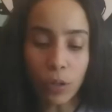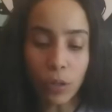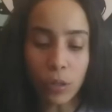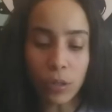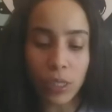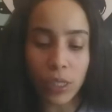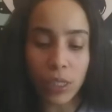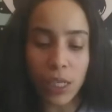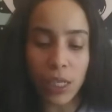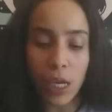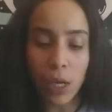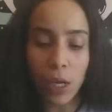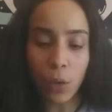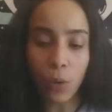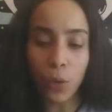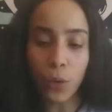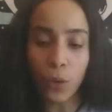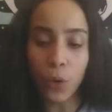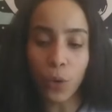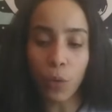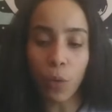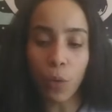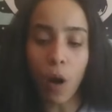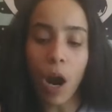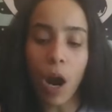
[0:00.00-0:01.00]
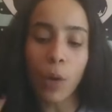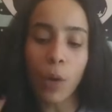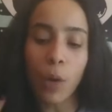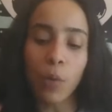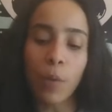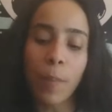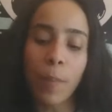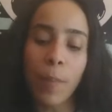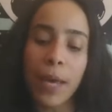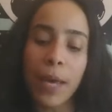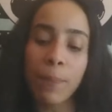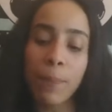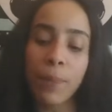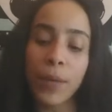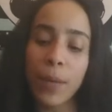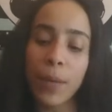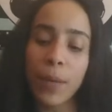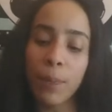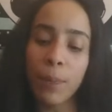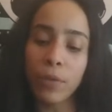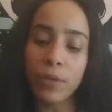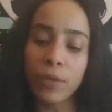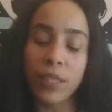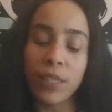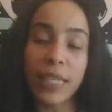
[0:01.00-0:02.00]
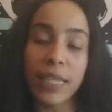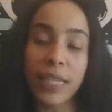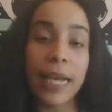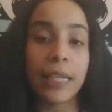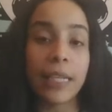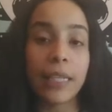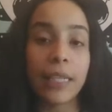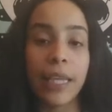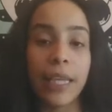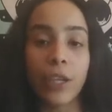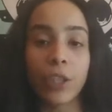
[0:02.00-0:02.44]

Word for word: seeing who you are will make people stand in their